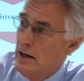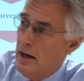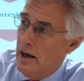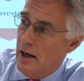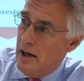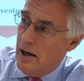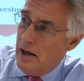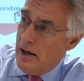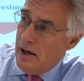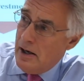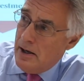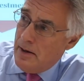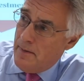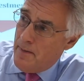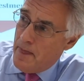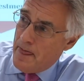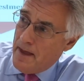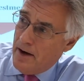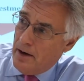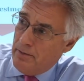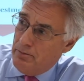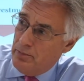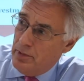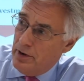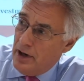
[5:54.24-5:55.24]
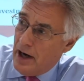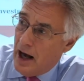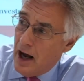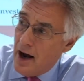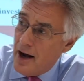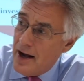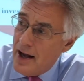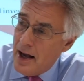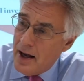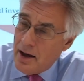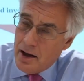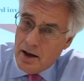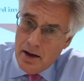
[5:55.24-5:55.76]

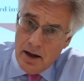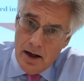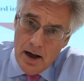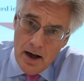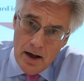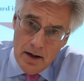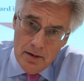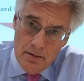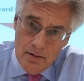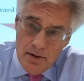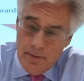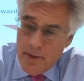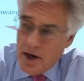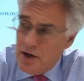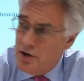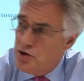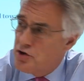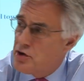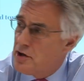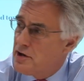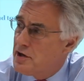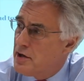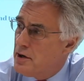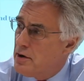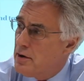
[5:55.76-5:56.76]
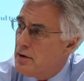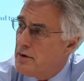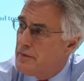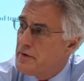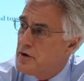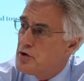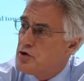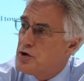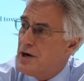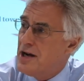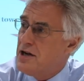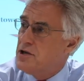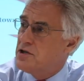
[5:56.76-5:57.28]
Hayek, in the Monetary Theory of the
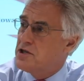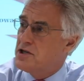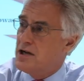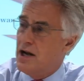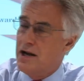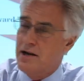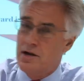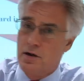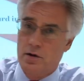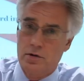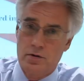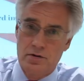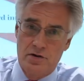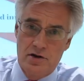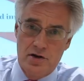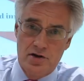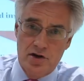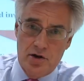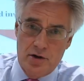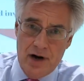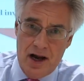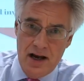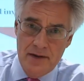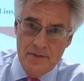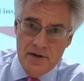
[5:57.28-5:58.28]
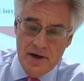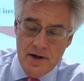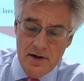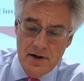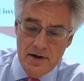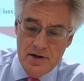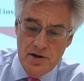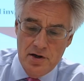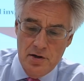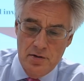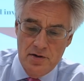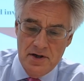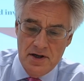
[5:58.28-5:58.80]
Trade Cycle, describes it,
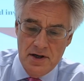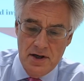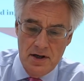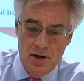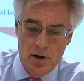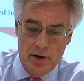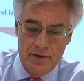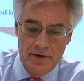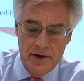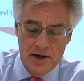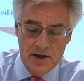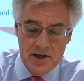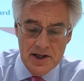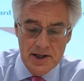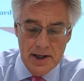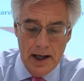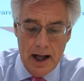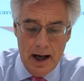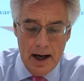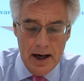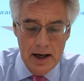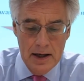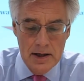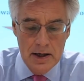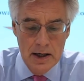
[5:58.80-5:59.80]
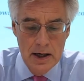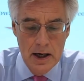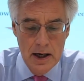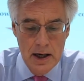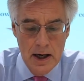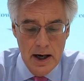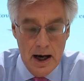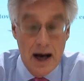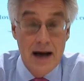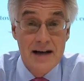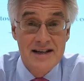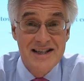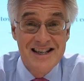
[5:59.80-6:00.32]
as you see on this slide,
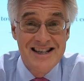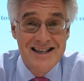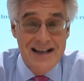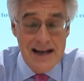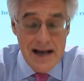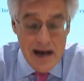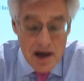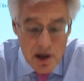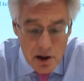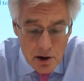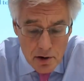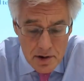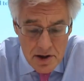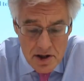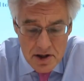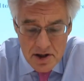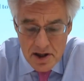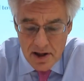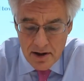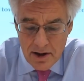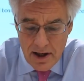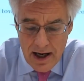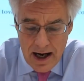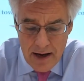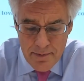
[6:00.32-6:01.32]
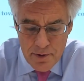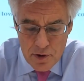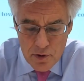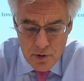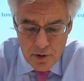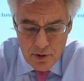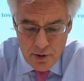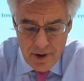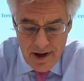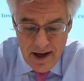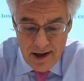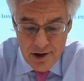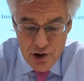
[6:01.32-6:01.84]
as an increase in capital
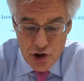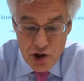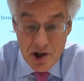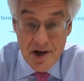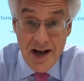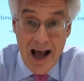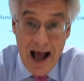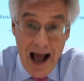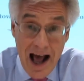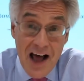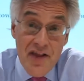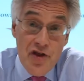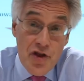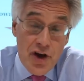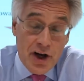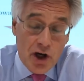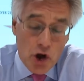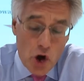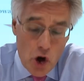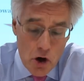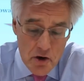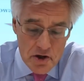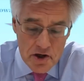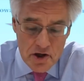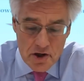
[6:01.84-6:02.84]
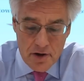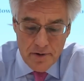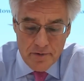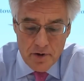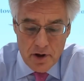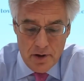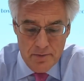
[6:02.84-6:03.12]
creation at the cost of